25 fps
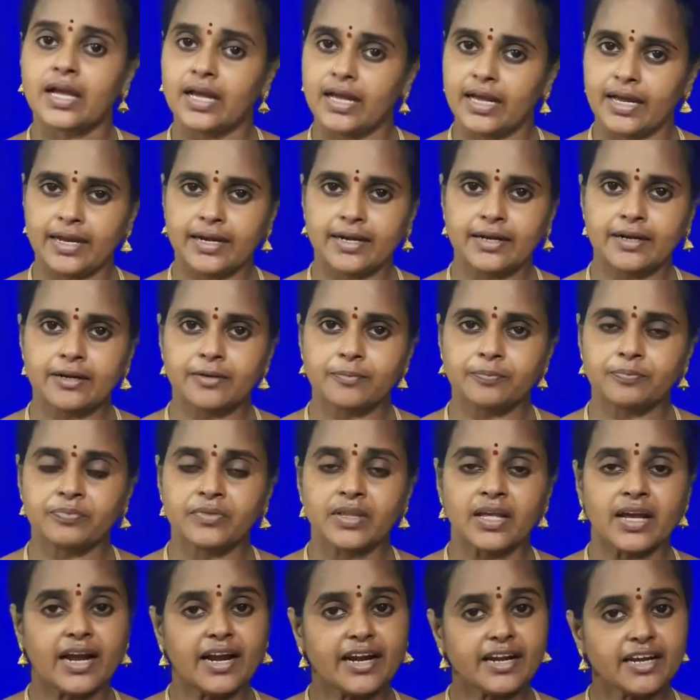and
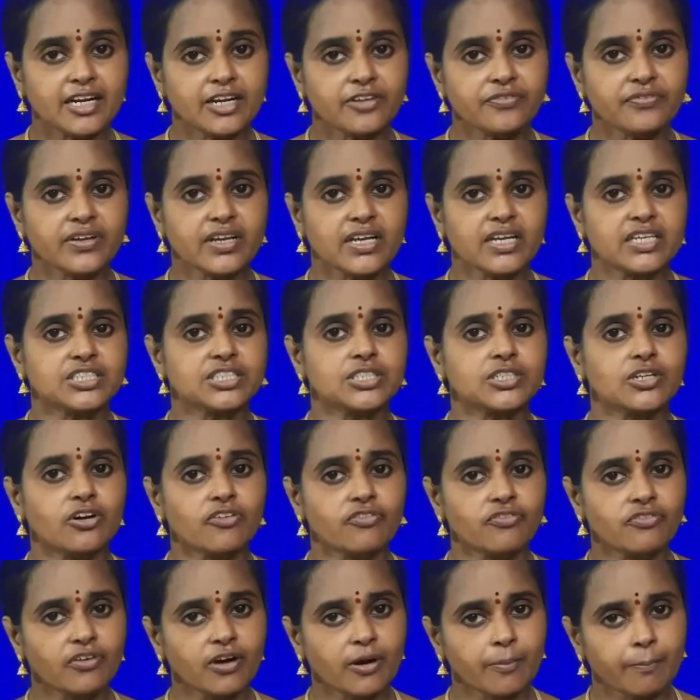identification of
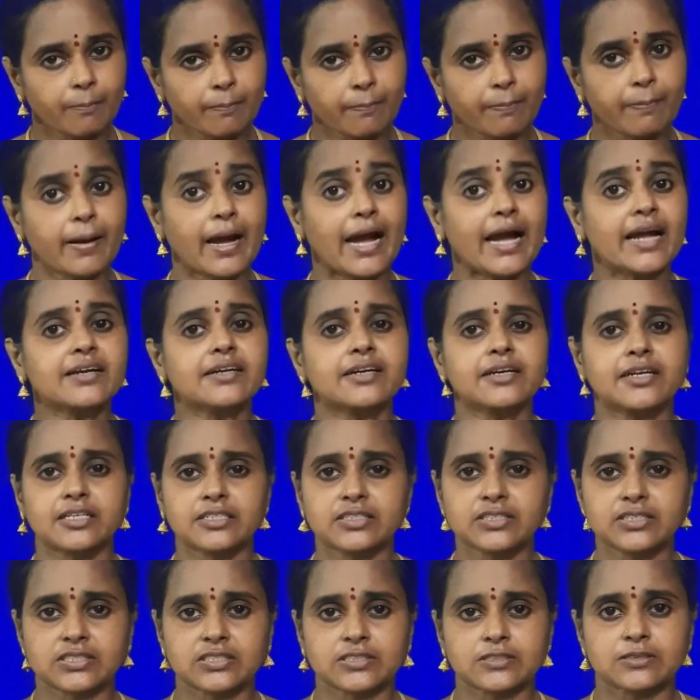
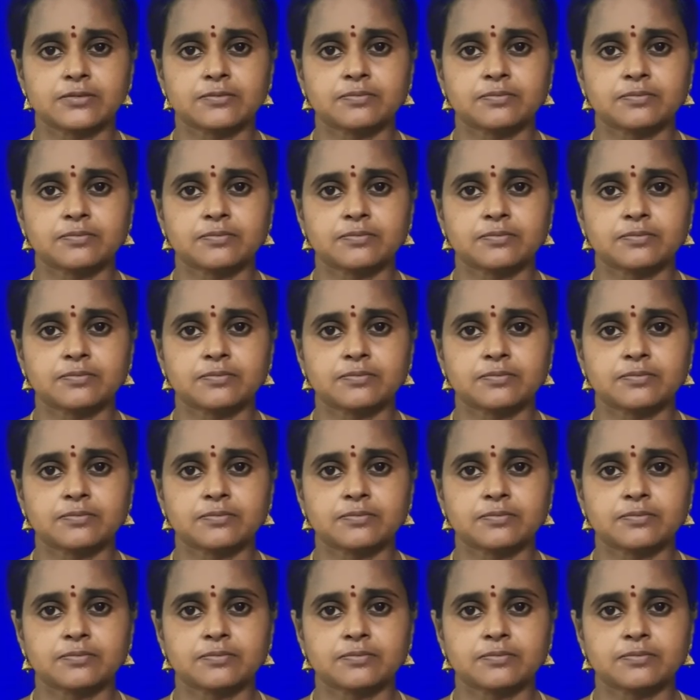patterns.